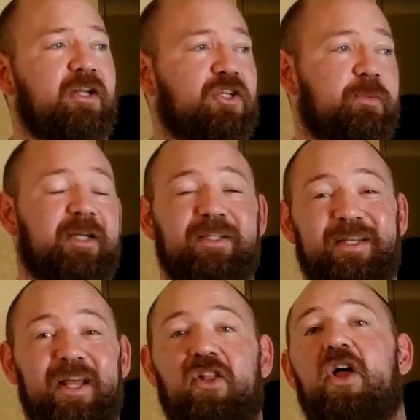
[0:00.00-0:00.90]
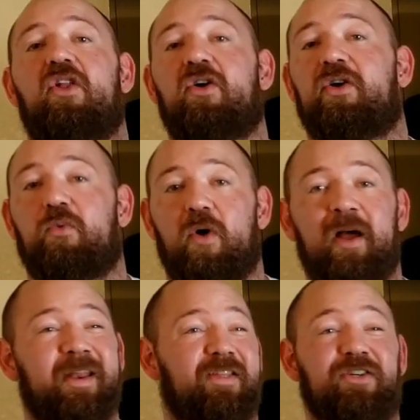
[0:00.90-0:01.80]
just because they take a lot longer to
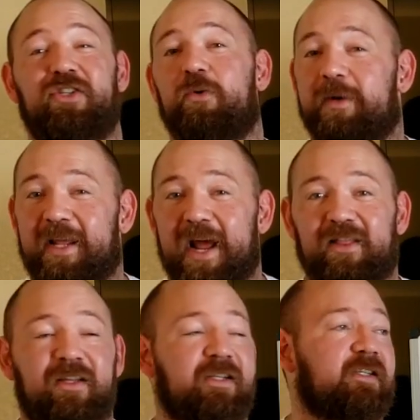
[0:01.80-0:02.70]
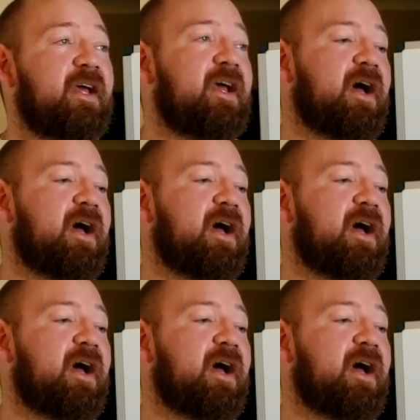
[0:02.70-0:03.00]
run and there's so many athletes.